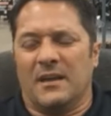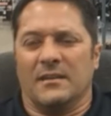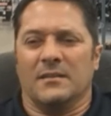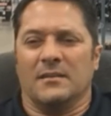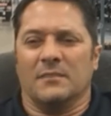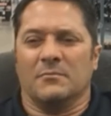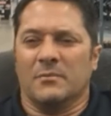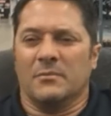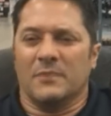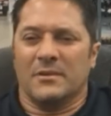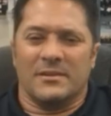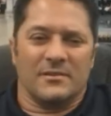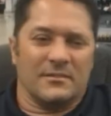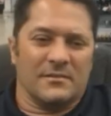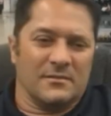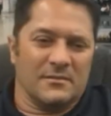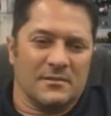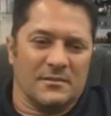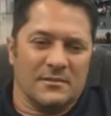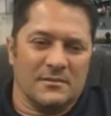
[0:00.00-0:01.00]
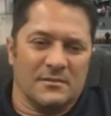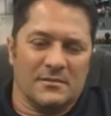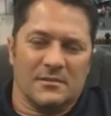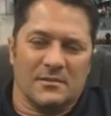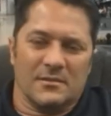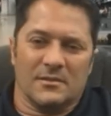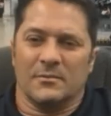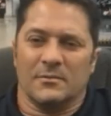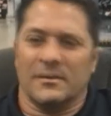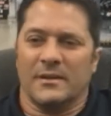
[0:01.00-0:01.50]
And then we went to
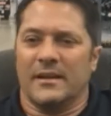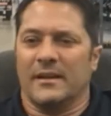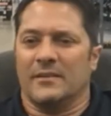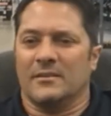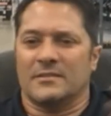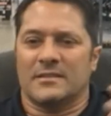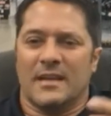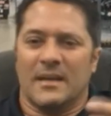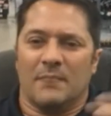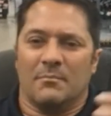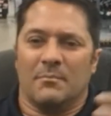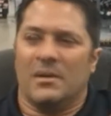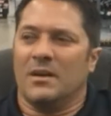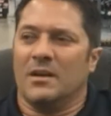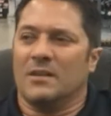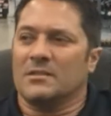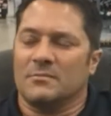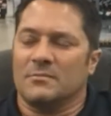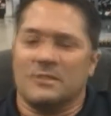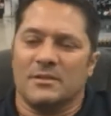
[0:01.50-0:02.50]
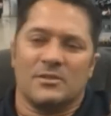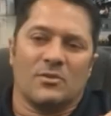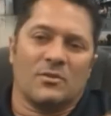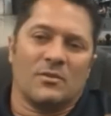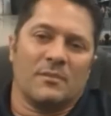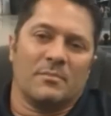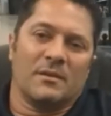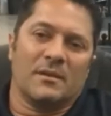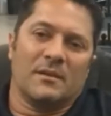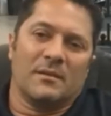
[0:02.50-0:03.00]
Irwindale, South Boston. We
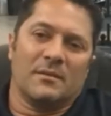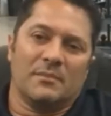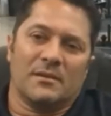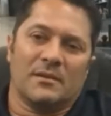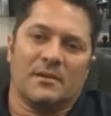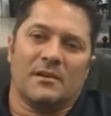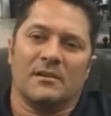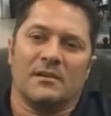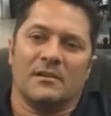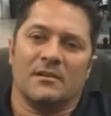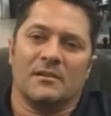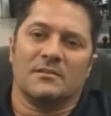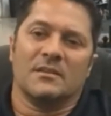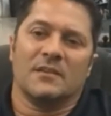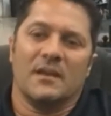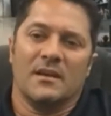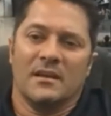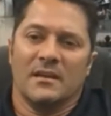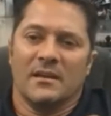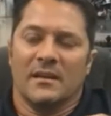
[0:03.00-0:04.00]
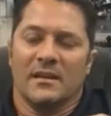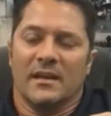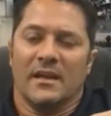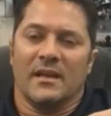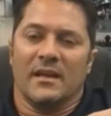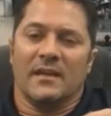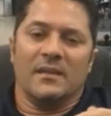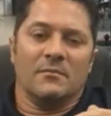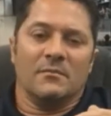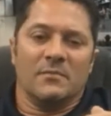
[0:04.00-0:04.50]
tore up a couple cars,
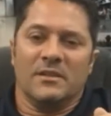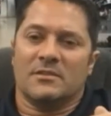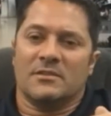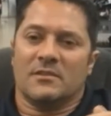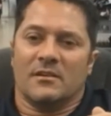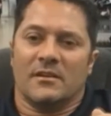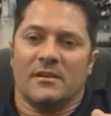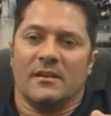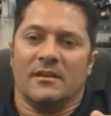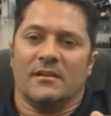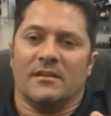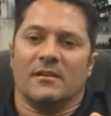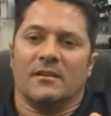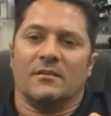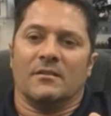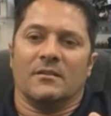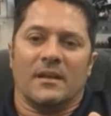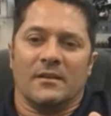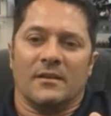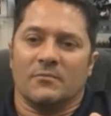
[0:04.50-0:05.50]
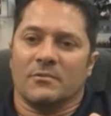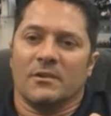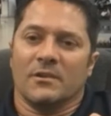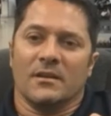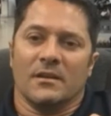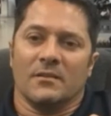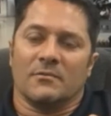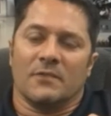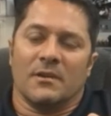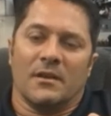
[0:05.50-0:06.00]
and then we start hitting like
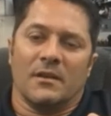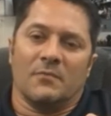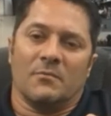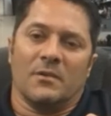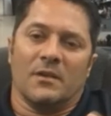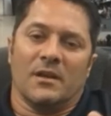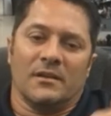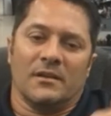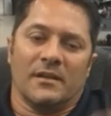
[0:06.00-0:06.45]
really running well.